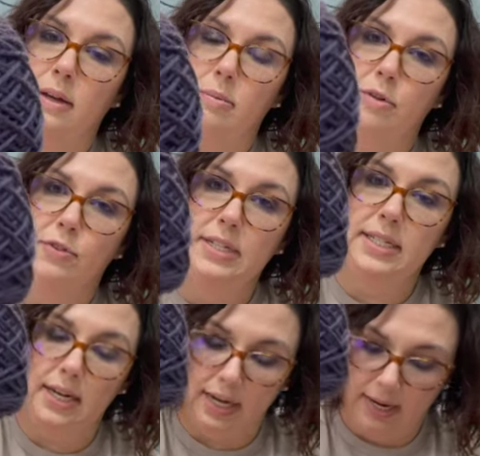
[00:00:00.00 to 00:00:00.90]
My friend
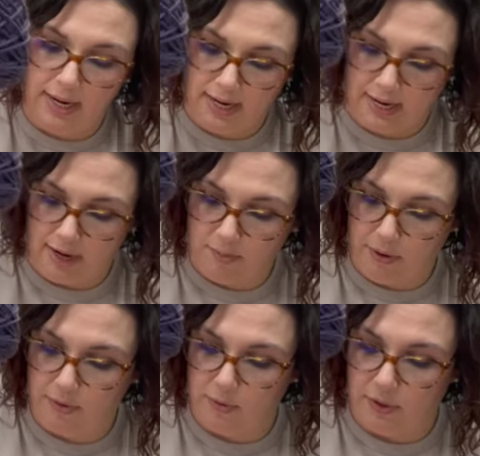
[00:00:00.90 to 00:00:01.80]
Tania and I
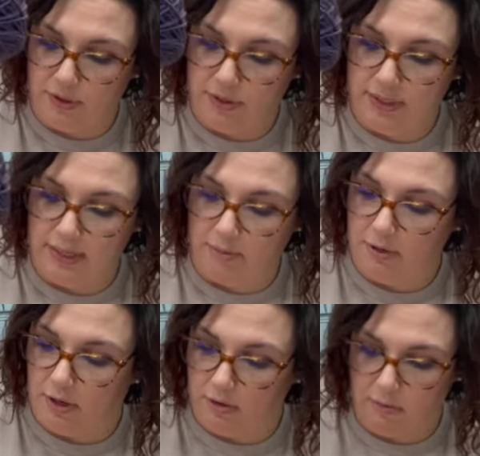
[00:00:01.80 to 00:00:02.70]
both ordered the same
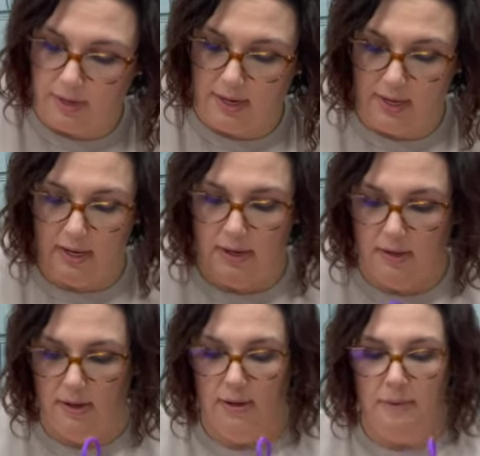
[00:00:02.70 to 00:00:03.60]
colorway,
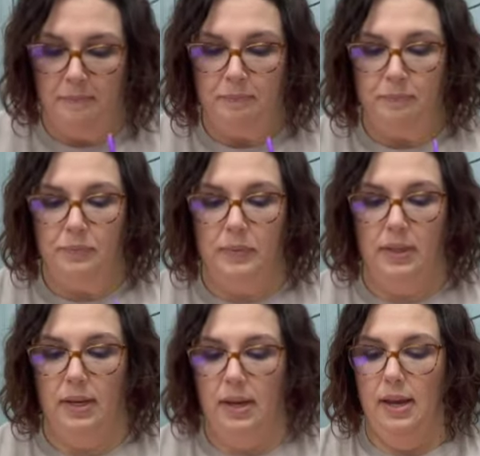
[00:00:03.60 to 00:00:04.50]

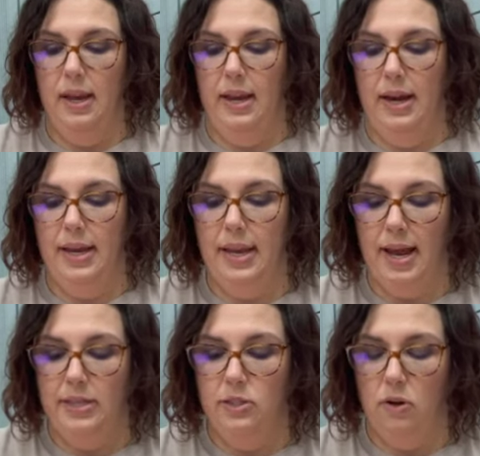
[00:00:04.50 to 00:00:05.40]
and I
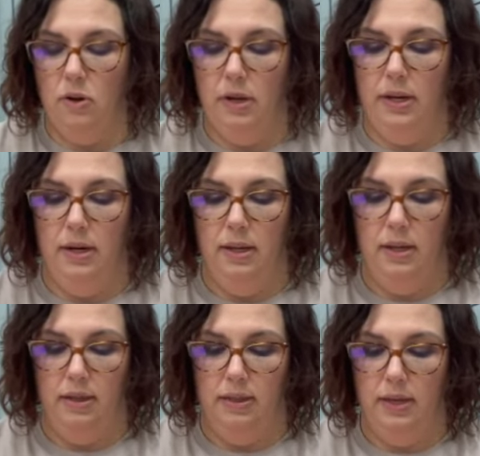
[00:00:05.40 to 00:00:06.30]
cast on
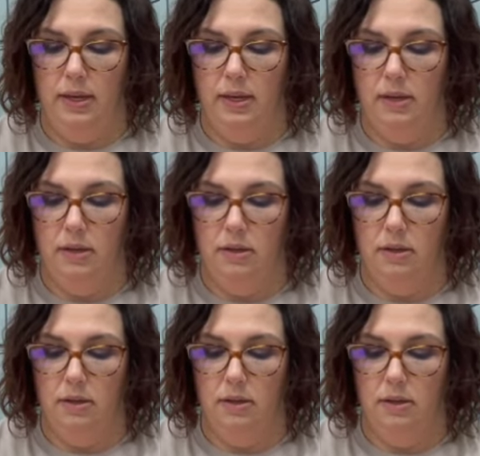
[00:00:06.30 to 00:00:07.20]
the
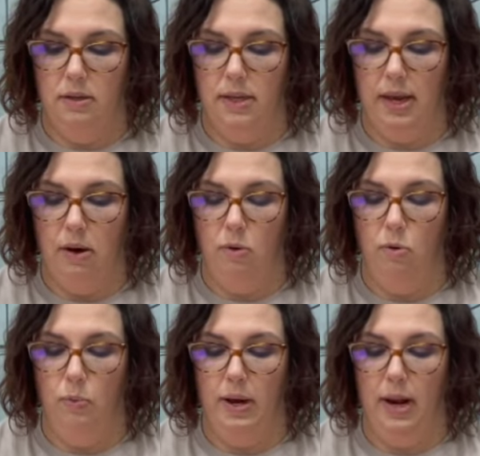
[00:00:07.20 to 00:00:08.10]

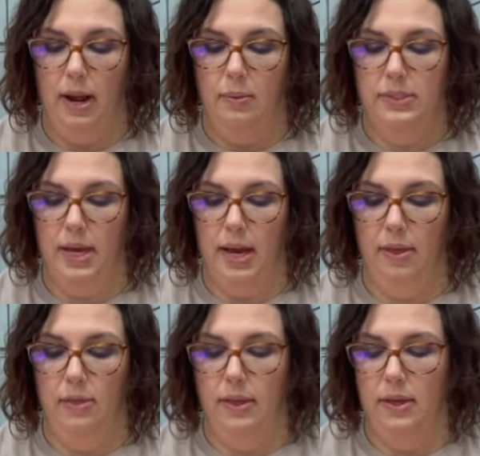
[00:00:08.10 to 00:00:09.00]
cowl when I was
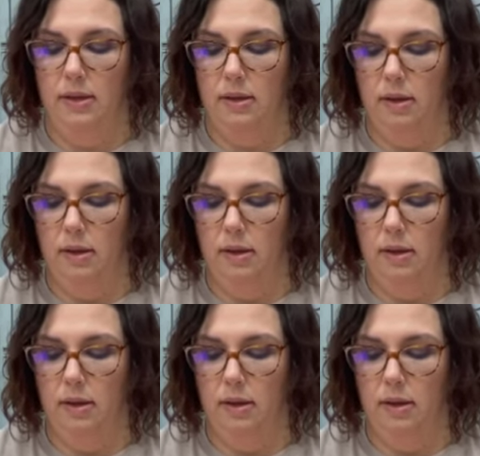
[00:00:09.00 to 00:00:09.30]
at the